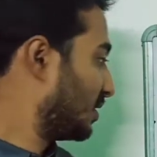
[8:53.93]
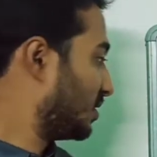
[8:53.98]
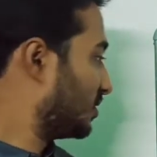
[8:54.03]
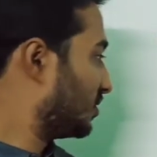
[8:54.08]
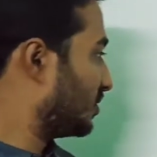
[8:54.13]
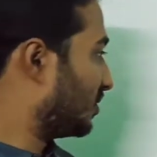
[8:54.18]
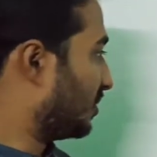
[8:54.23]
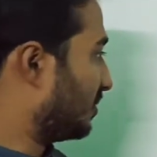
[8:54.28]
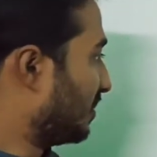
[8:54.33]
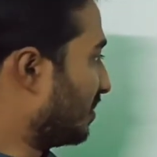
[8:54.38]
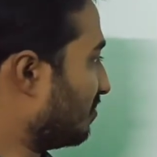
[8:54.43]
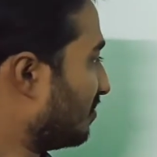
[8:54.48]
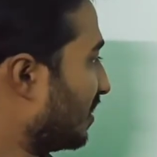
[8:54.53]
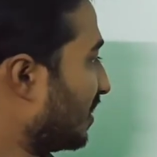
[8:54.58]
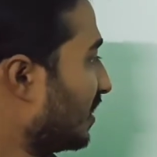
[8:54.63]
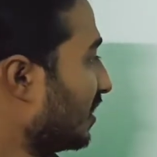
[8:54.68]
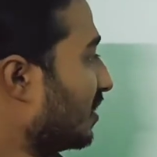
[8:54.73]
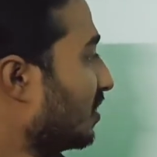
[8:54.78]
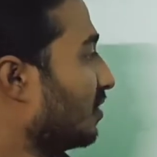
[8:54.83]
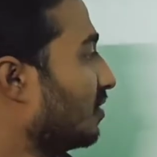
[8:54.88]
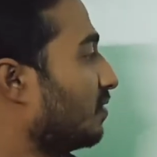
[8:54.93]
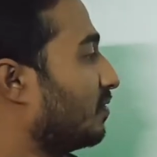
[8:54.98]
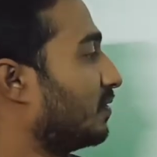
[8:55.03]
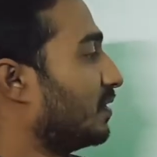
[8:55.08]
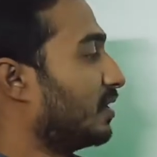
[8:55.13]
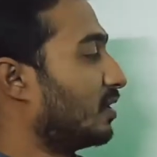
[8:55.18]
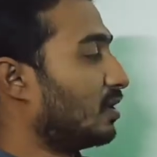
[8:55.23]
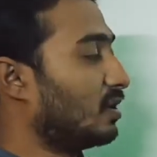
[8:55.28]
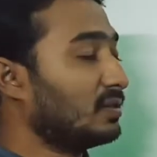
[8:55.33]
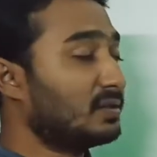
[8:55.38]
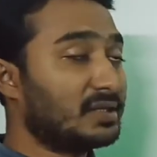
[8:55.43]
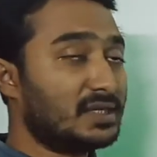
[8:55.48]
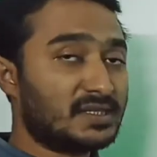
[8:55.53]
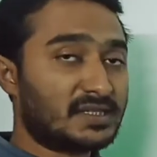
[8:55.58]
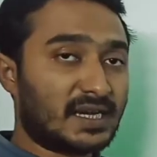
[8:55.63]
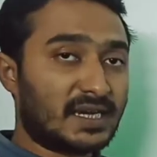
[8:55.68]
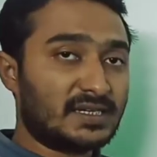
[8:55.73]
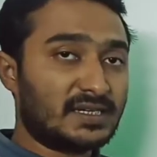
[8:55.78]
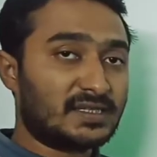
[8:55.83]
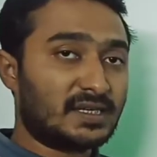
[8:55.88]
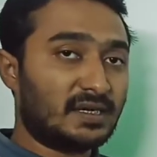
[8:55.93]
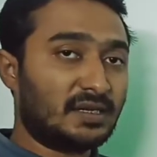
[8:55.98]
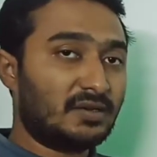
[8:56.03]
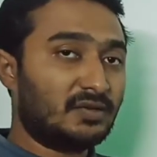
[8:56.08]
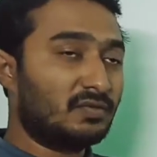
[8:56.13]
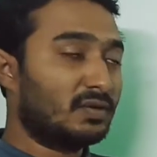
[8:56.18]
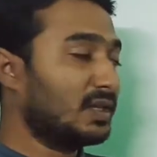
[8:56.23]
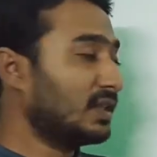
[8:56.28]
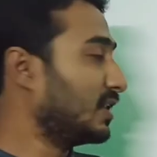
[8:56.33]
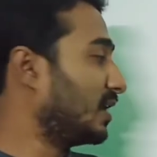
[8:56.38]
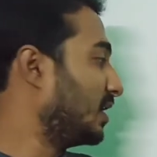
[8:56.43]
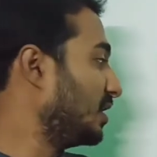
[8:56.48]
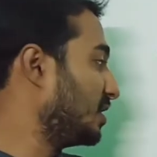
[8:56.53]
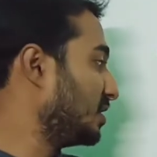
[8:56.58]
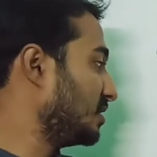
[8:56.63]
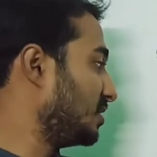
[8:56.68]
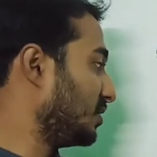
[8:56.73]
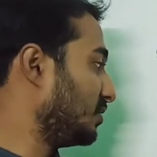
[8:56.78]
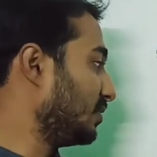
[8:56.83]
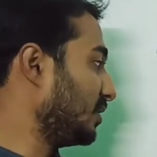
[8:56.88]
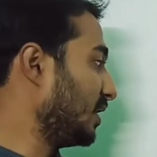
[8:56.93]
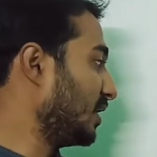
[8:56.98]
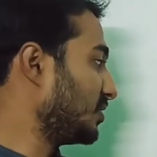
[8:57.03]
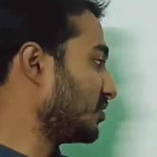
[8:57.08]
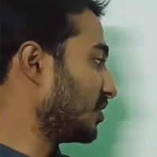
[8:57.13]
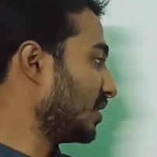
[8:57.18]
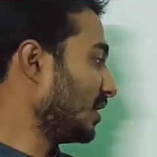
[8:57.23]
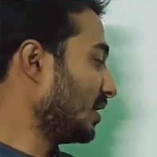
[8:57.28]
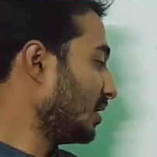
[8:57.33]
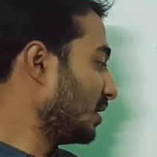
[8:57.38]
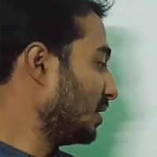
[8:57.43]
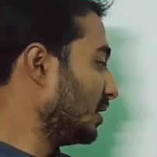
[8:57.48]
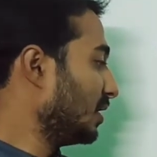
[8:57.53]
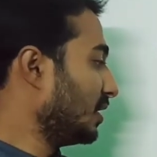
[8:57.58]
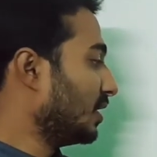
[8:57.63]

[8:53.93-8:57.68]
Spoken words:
So remember, when all three sides are equal, then it is equilateral.